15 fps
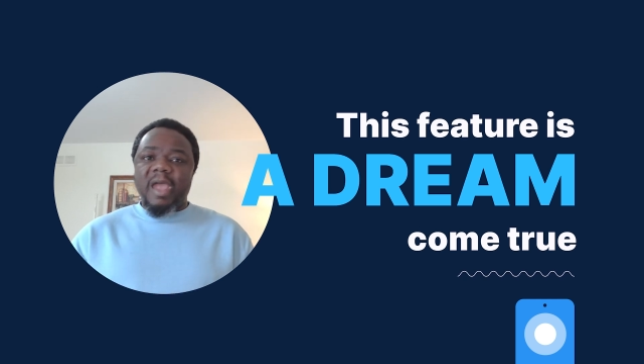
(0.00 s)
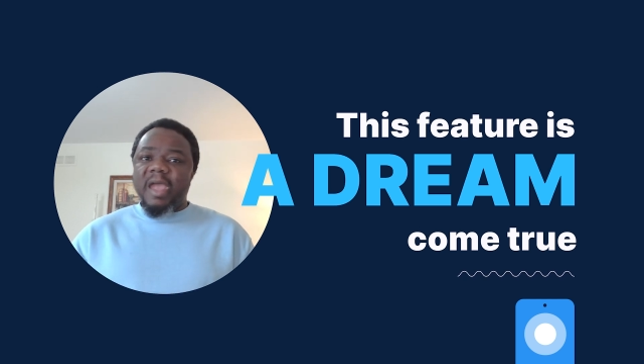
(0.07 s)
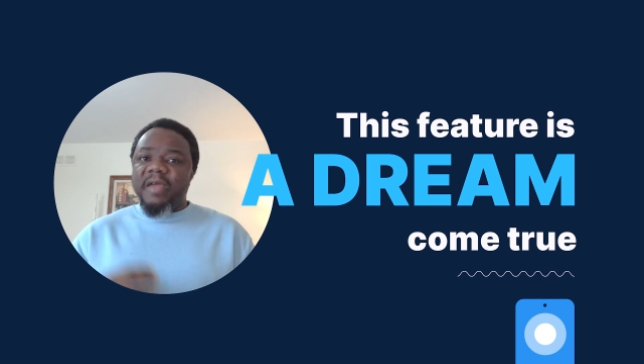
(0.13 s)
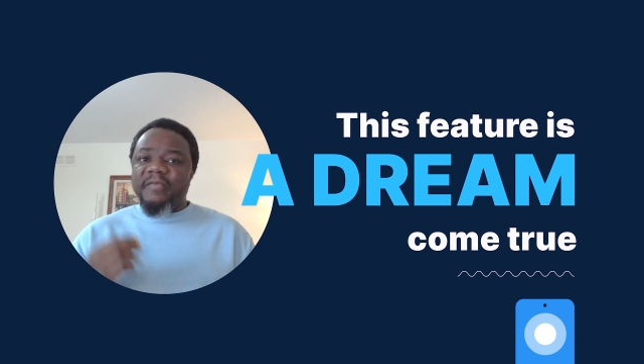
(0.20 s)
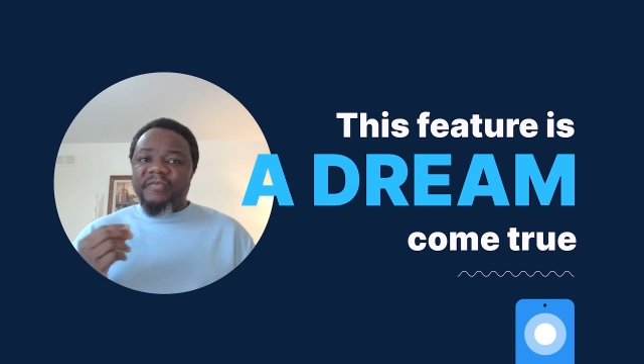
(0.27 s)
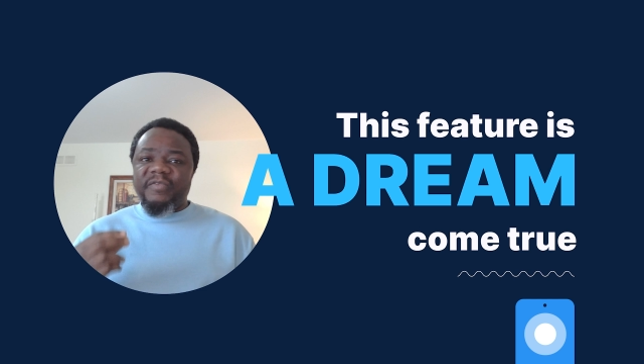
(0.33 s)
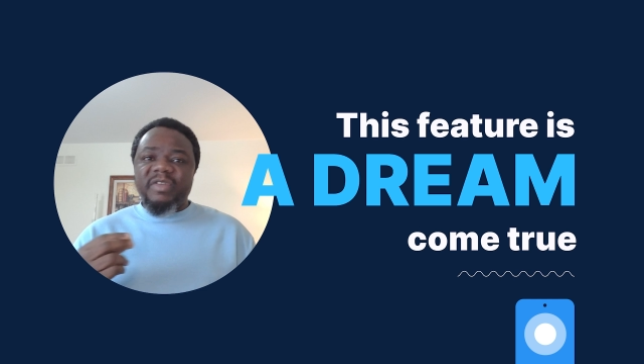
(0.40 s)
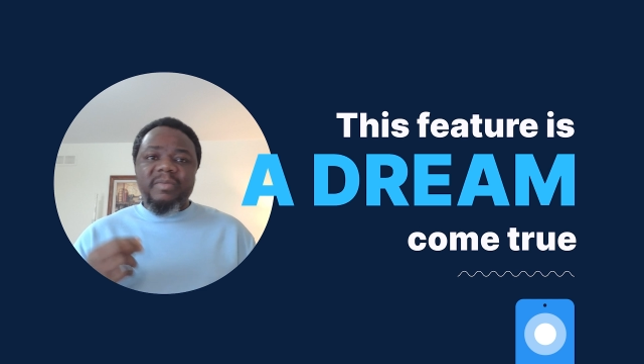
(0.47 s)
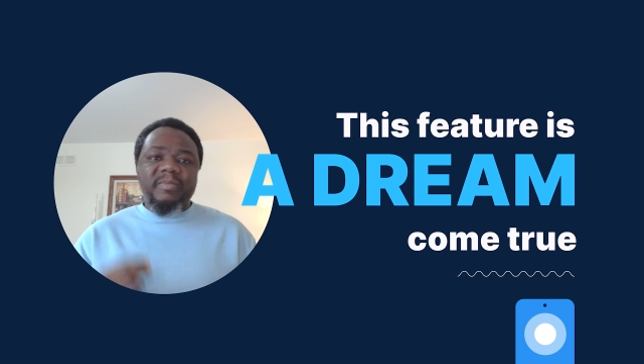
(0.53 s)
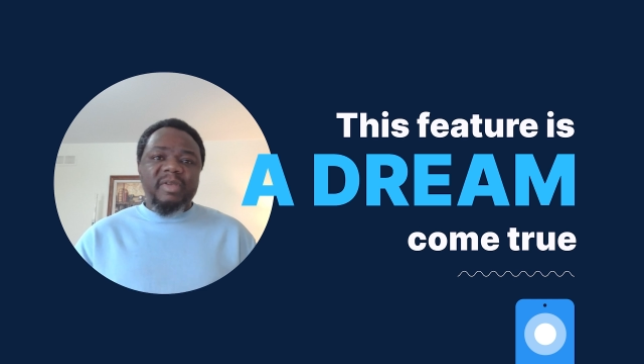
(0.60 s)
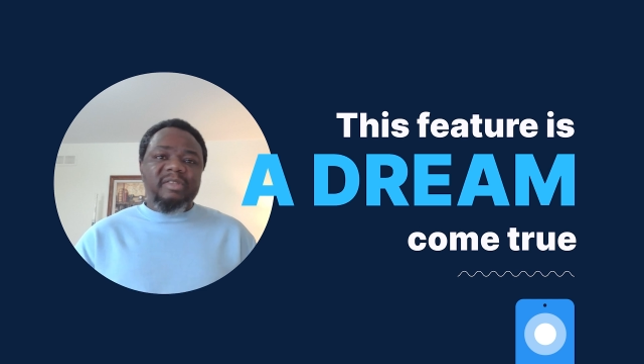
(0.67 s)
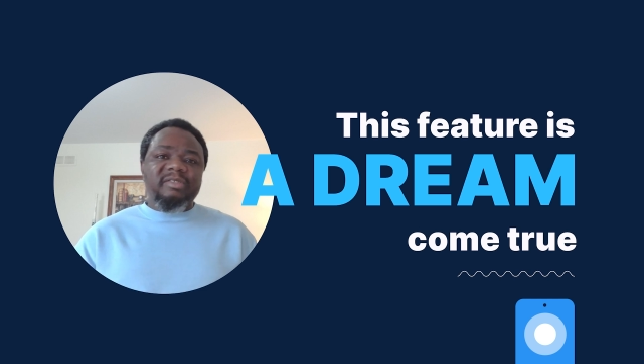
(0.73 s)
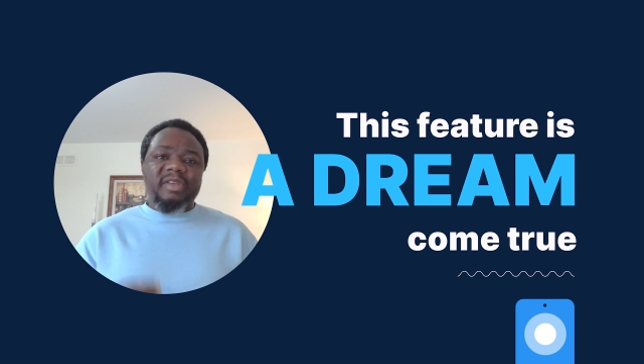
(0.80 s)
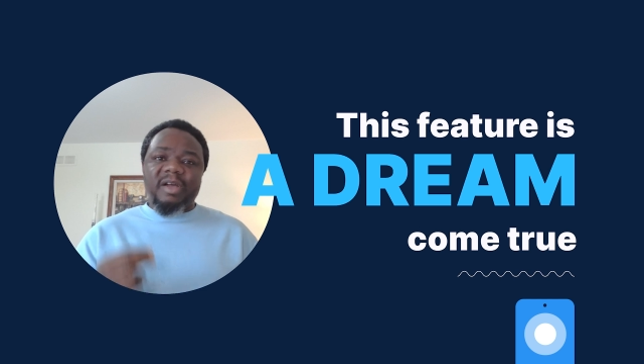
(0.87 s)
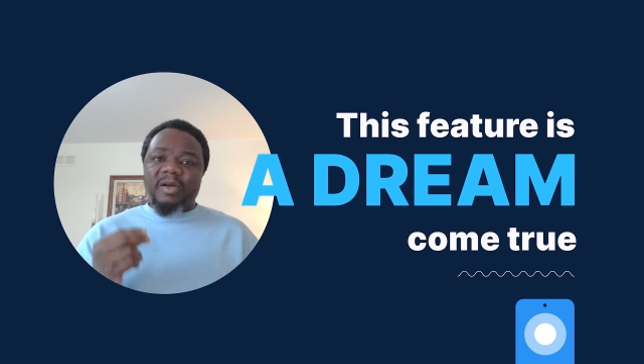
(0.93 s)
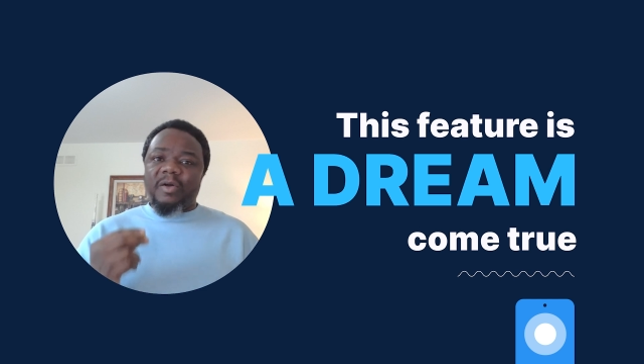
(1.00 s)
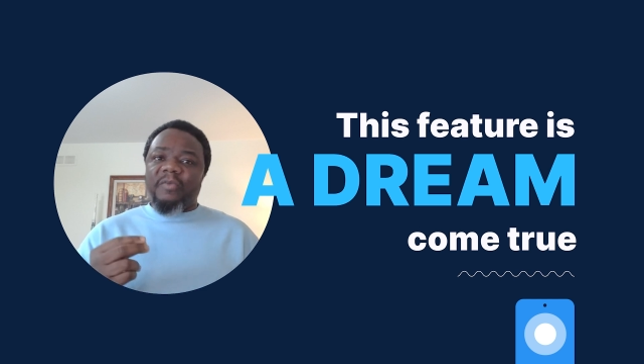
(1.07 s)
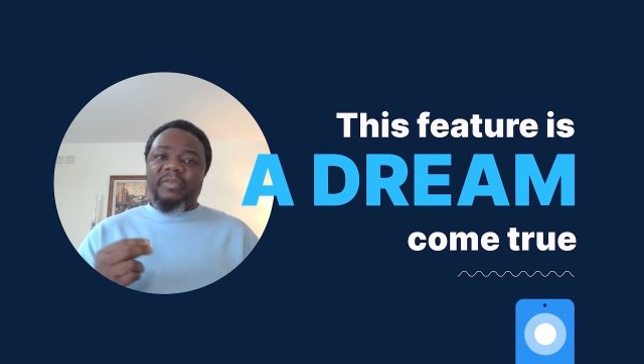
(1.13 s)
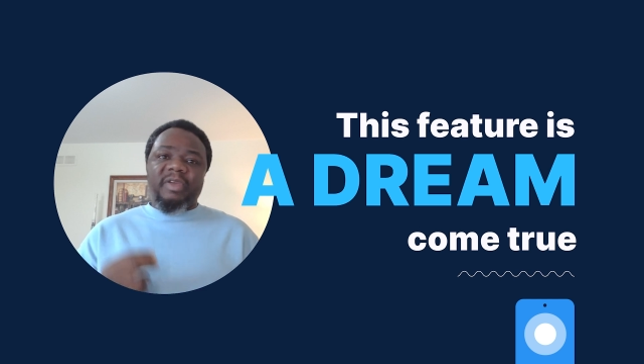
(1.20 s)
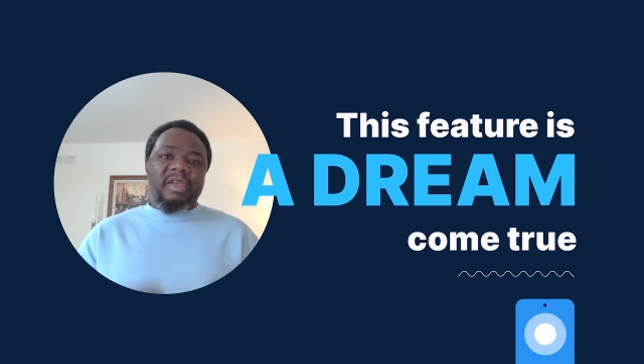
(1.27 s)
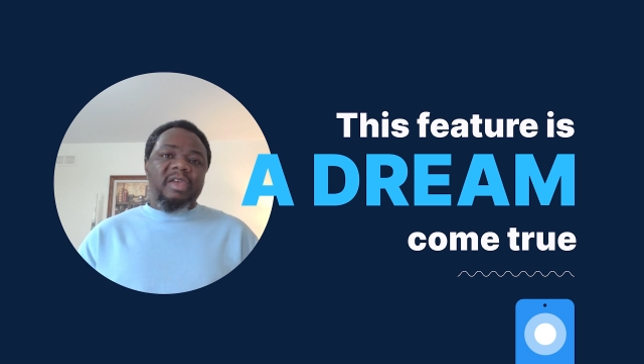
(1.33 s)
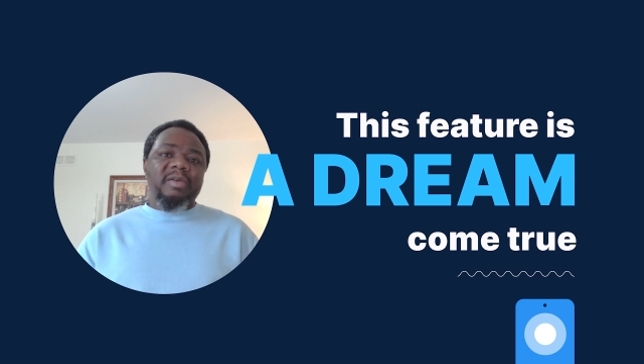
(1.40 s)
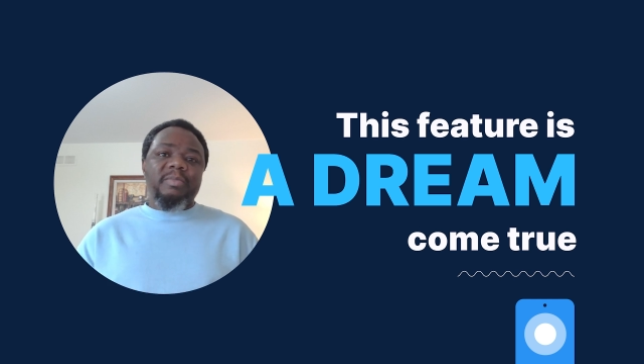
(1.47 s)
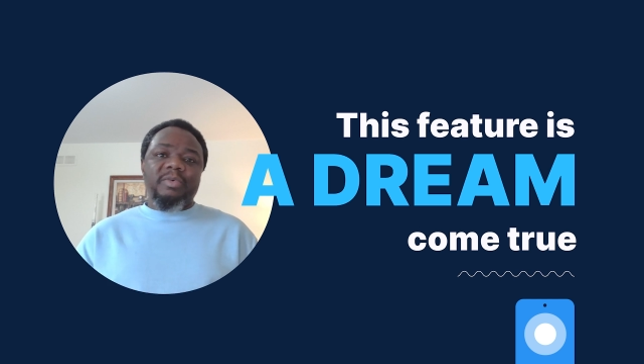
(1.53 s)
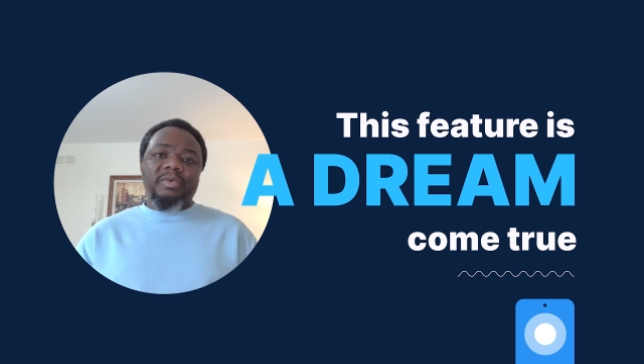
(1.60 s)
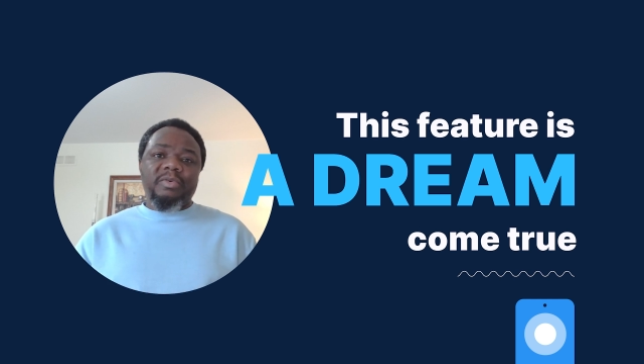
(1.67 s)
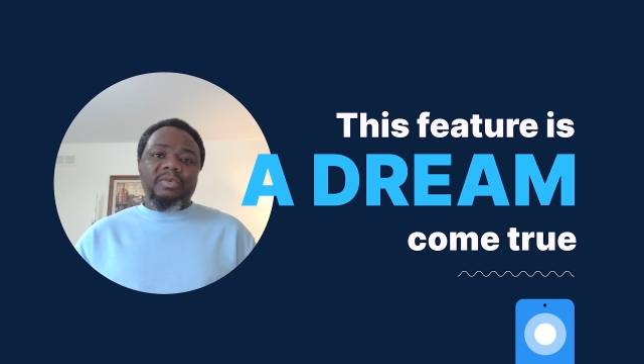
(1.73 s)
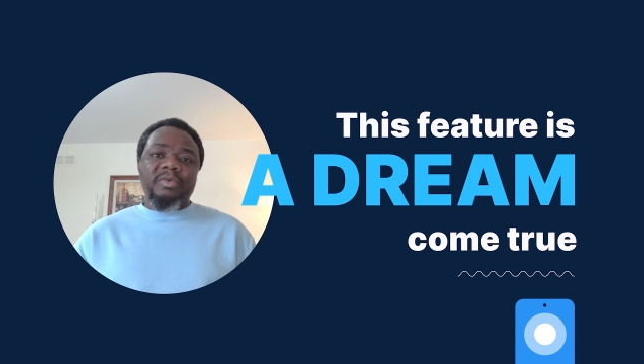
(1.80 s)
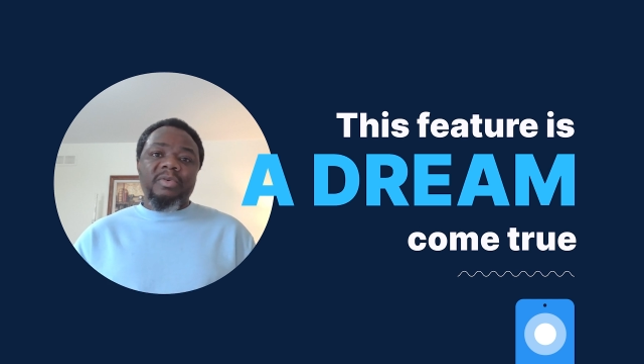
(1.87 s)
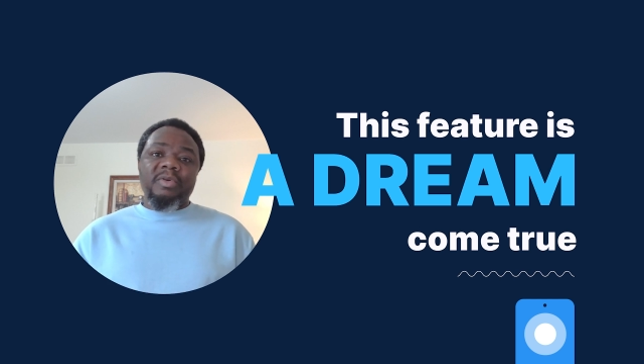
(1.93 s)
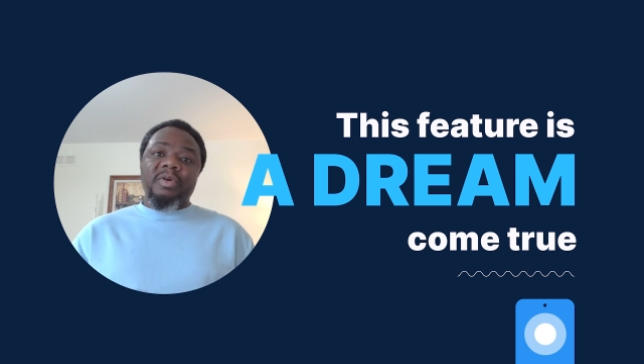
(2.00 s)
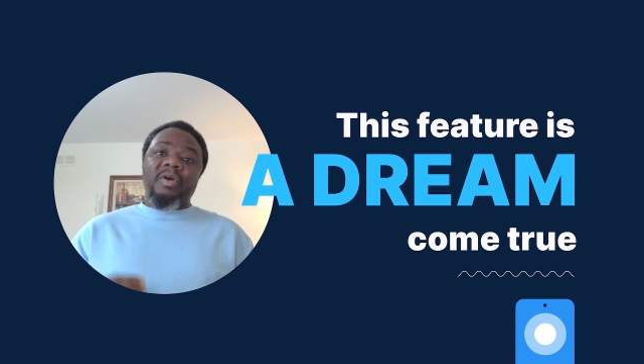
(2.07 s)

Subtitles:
Every meter of cable